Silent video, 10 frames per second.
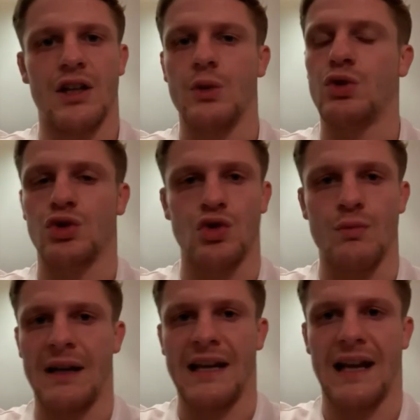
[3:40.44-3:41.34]
There were
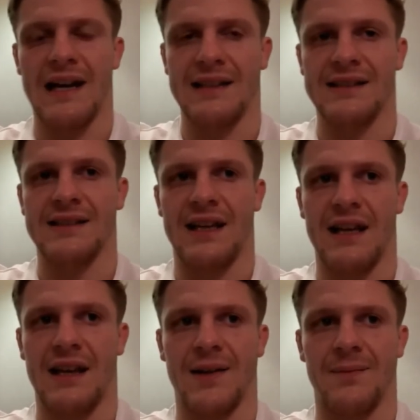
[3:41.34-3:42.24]
so many guys.
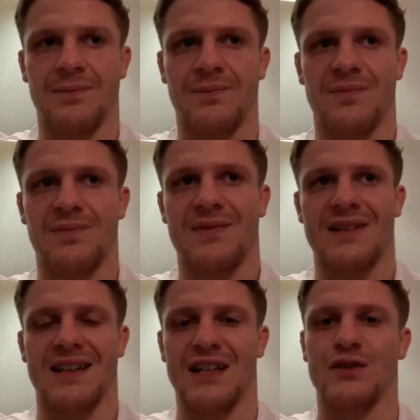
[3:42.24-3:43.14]

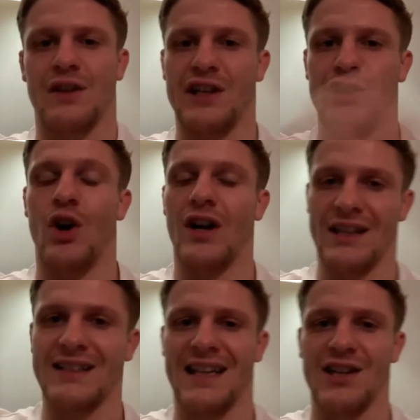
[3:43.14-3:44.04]
And it's funny, you know, like
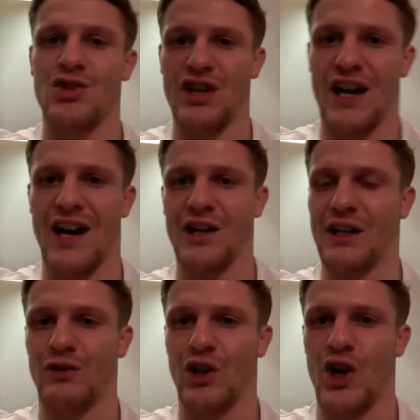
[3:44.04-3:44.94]
I said, I train at a higher
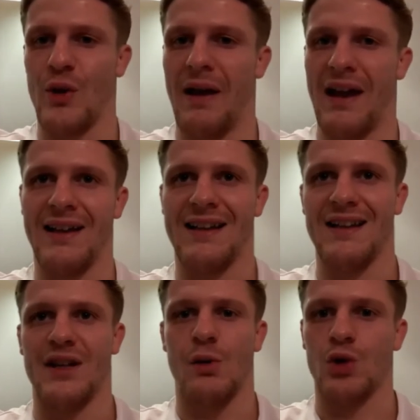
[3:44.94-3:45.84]
level now, but
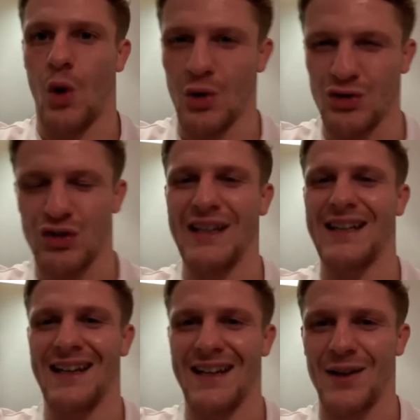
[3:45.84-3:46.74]
it was always really
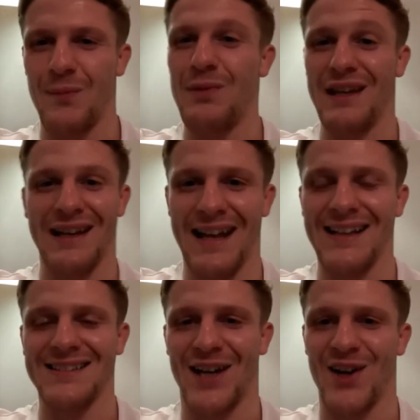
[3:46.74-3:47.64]
kind of competing
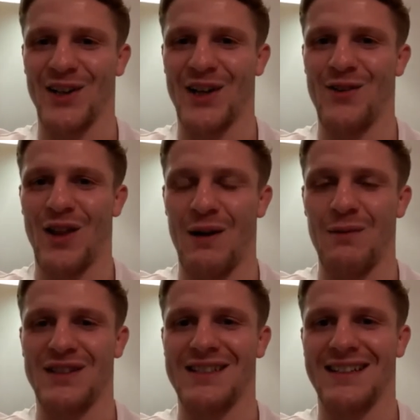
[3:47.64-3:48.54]
against higher level.
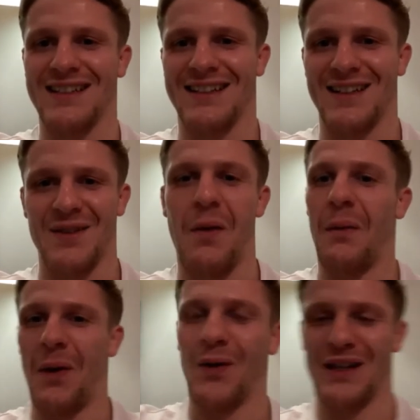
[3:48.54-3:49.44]
That was
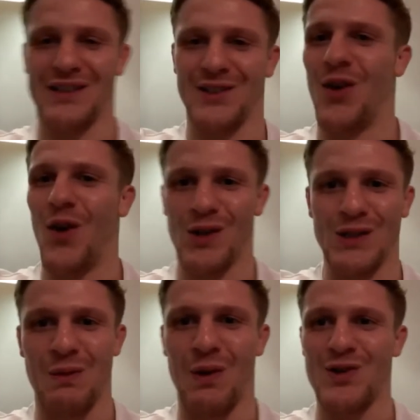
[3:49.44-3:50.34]
what we all liked. You know, all
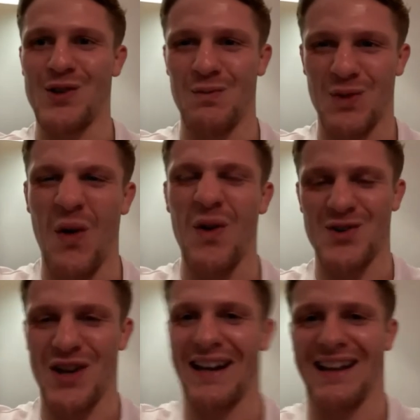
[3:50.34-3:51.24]
the smaller gyms were
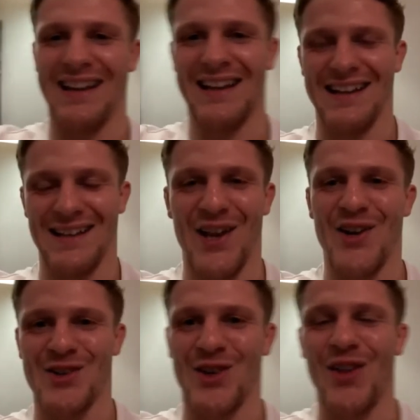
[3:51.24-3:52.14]
always trying to
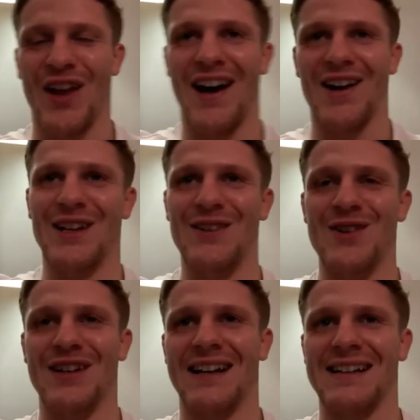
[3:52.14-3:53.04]
get your shot at the higher
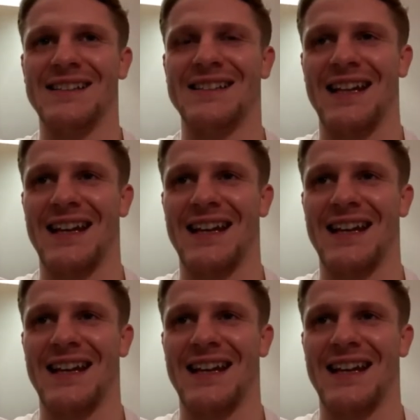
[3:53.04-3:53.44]
level guys.